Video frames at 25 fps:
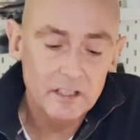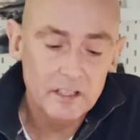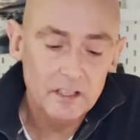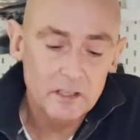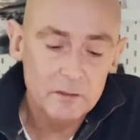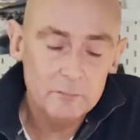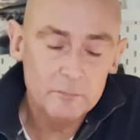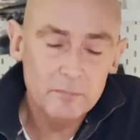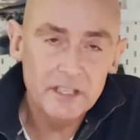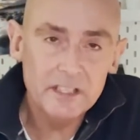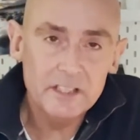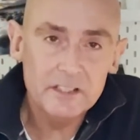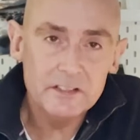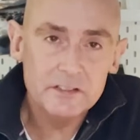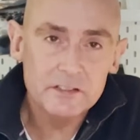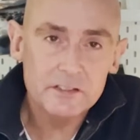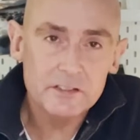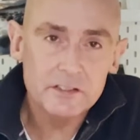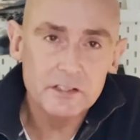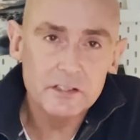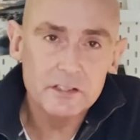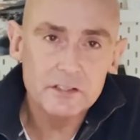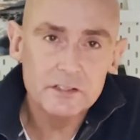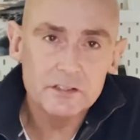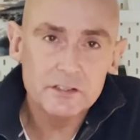
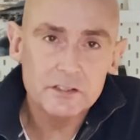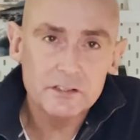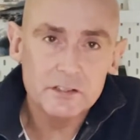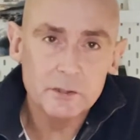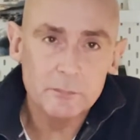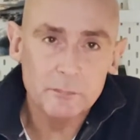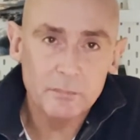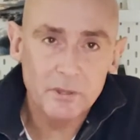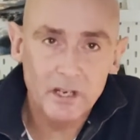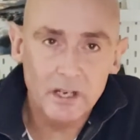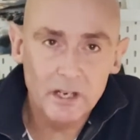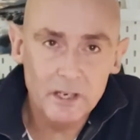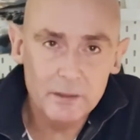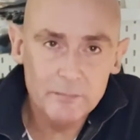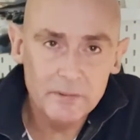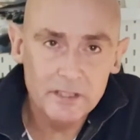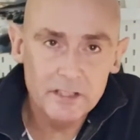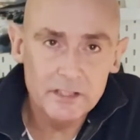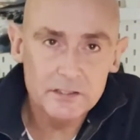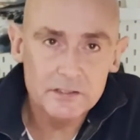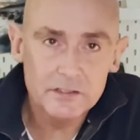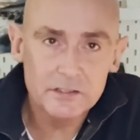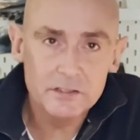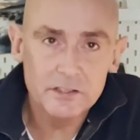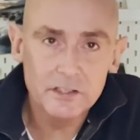ministers, the Prime
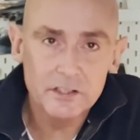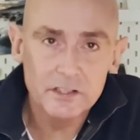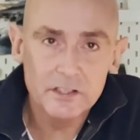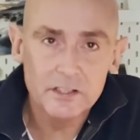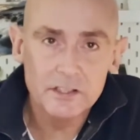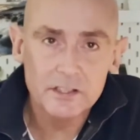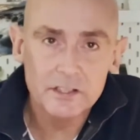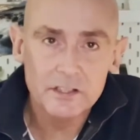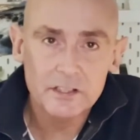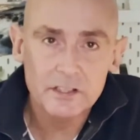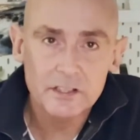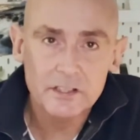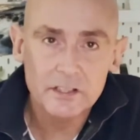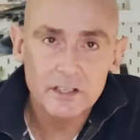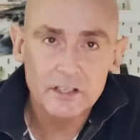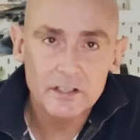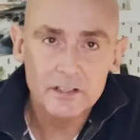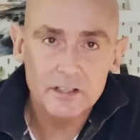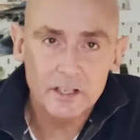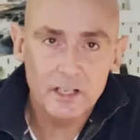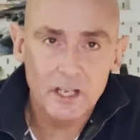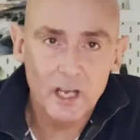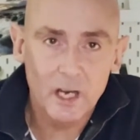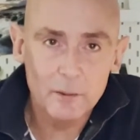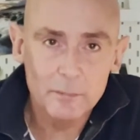Minister, the
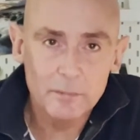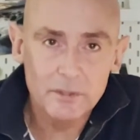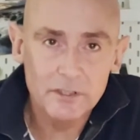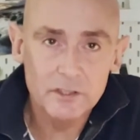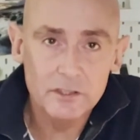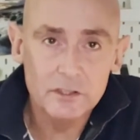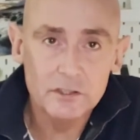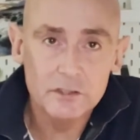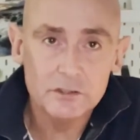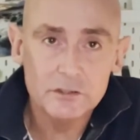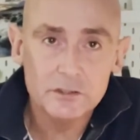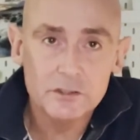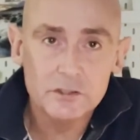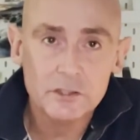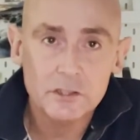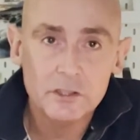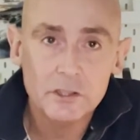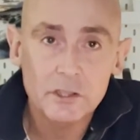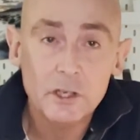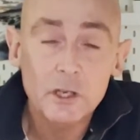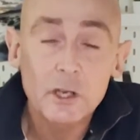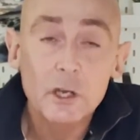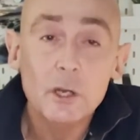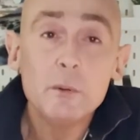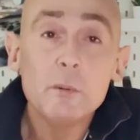Cabinet,
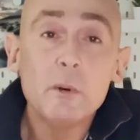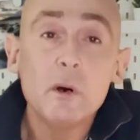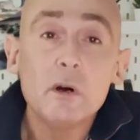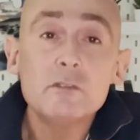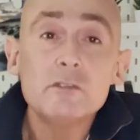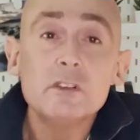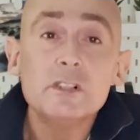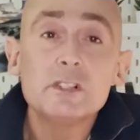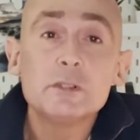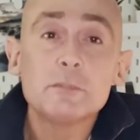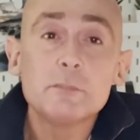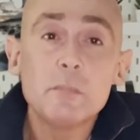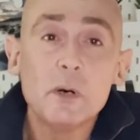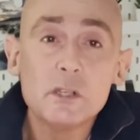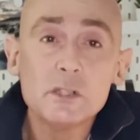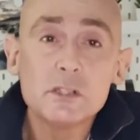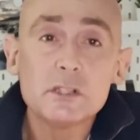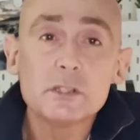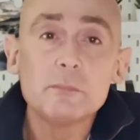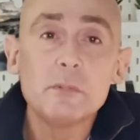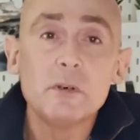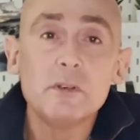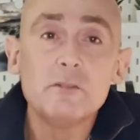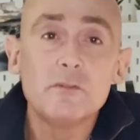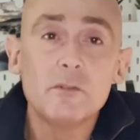who are
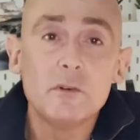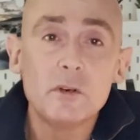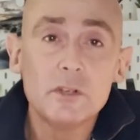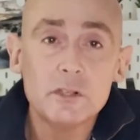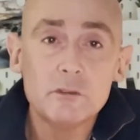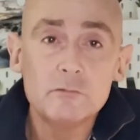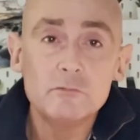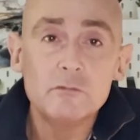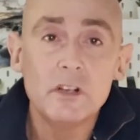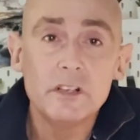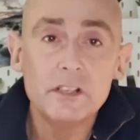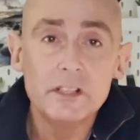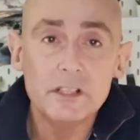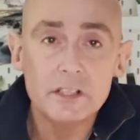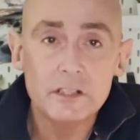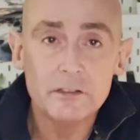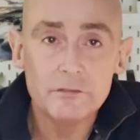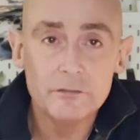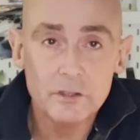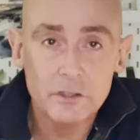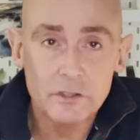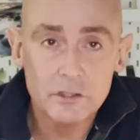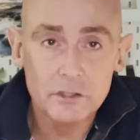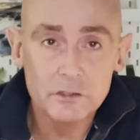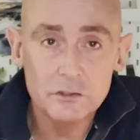responsible for the running of
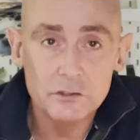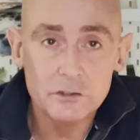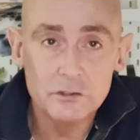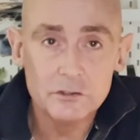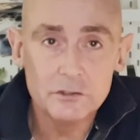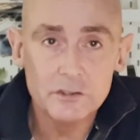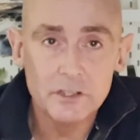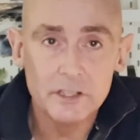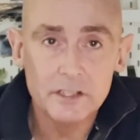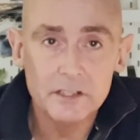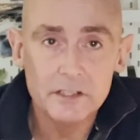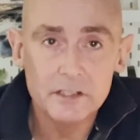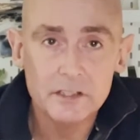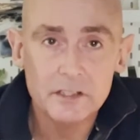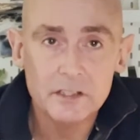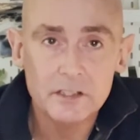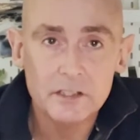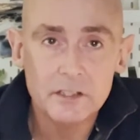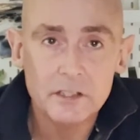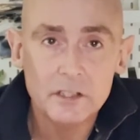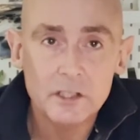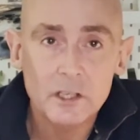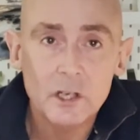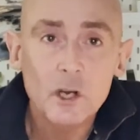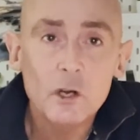the country.
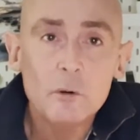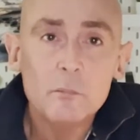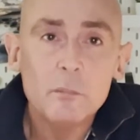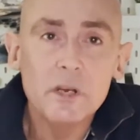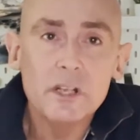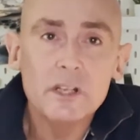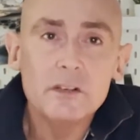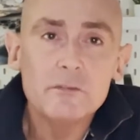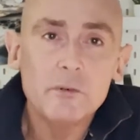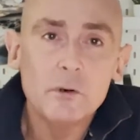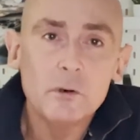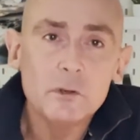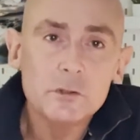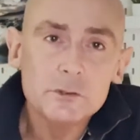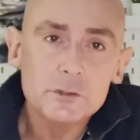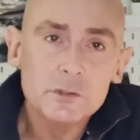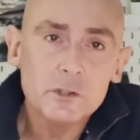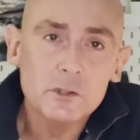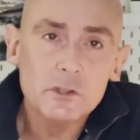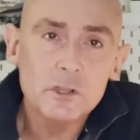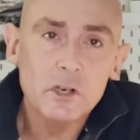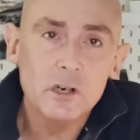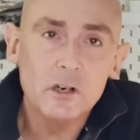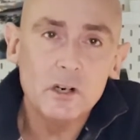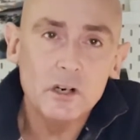But you've
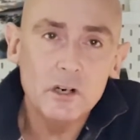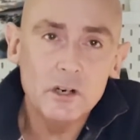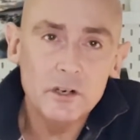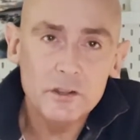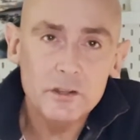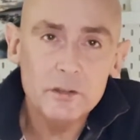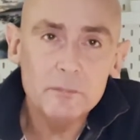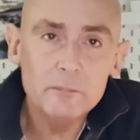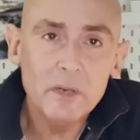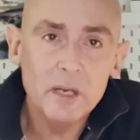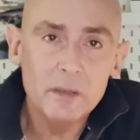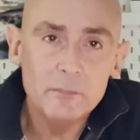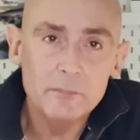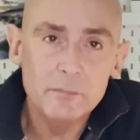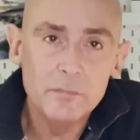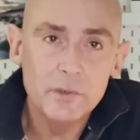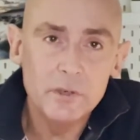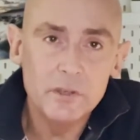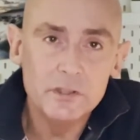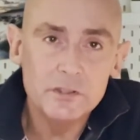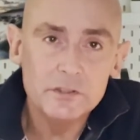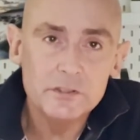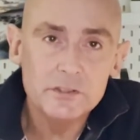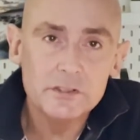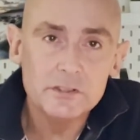also got other
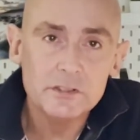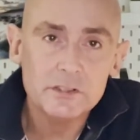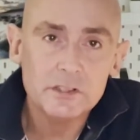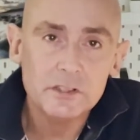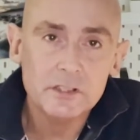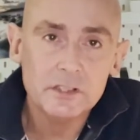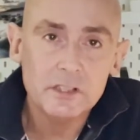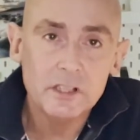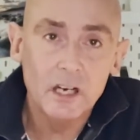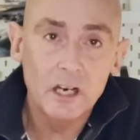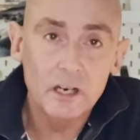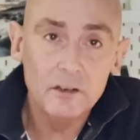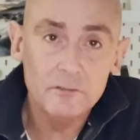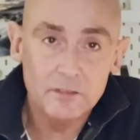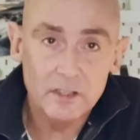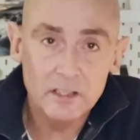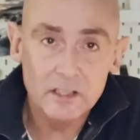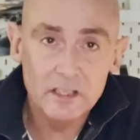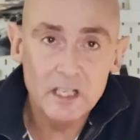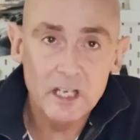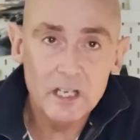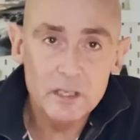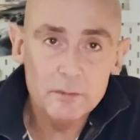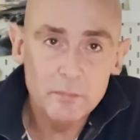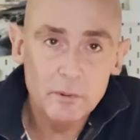members of the
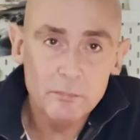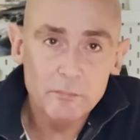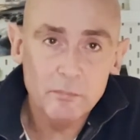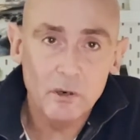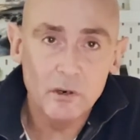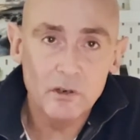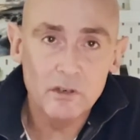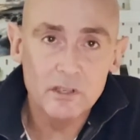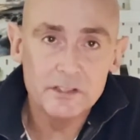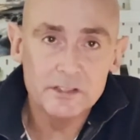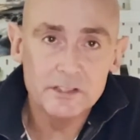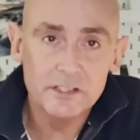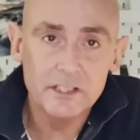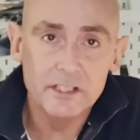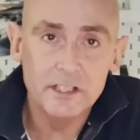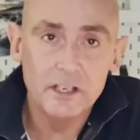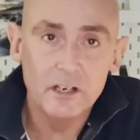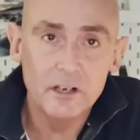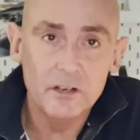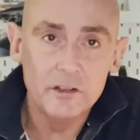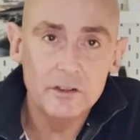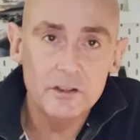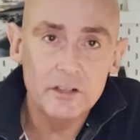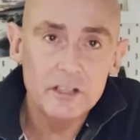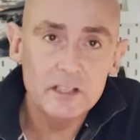Labour Party,
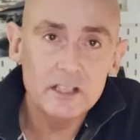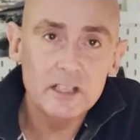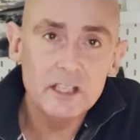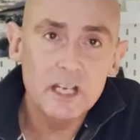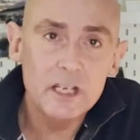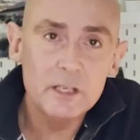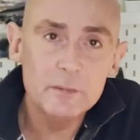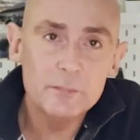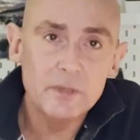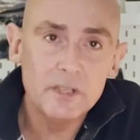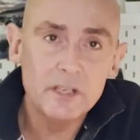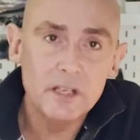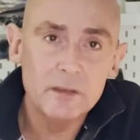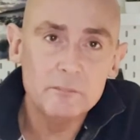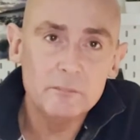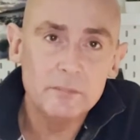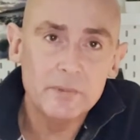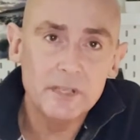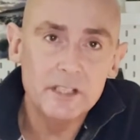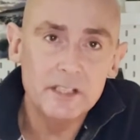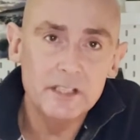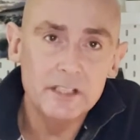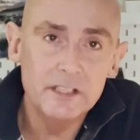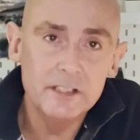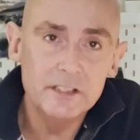other Labour
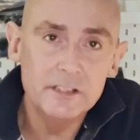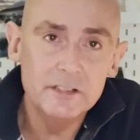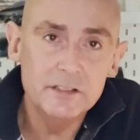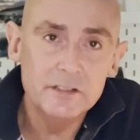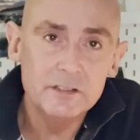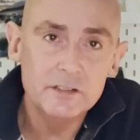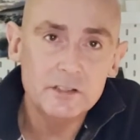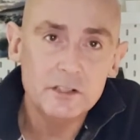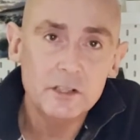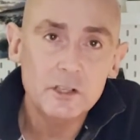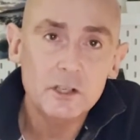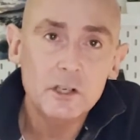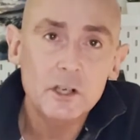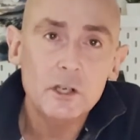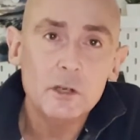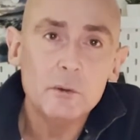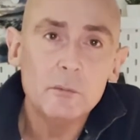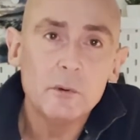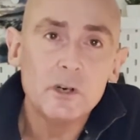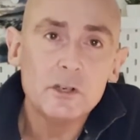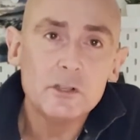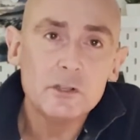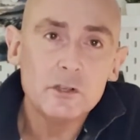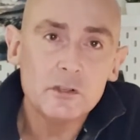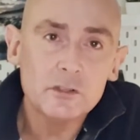MPs, who
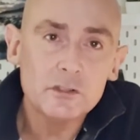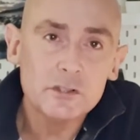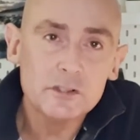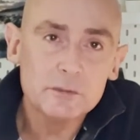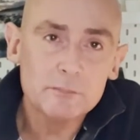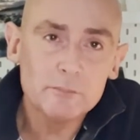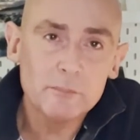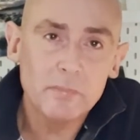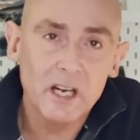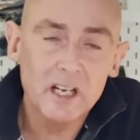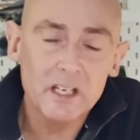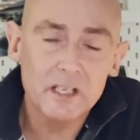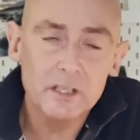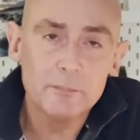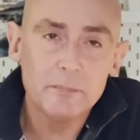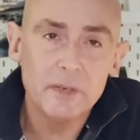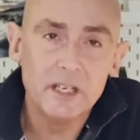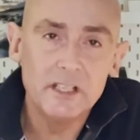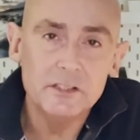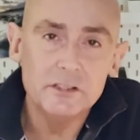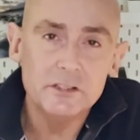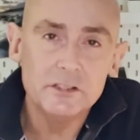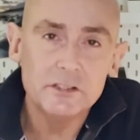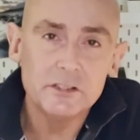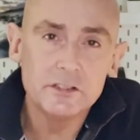are known as
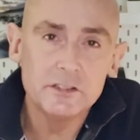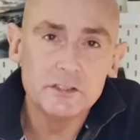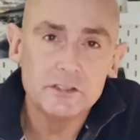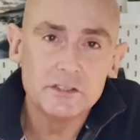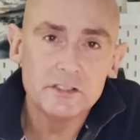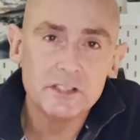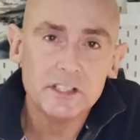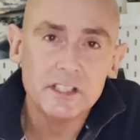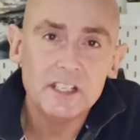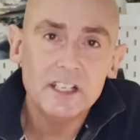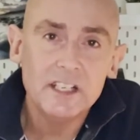backbenchers,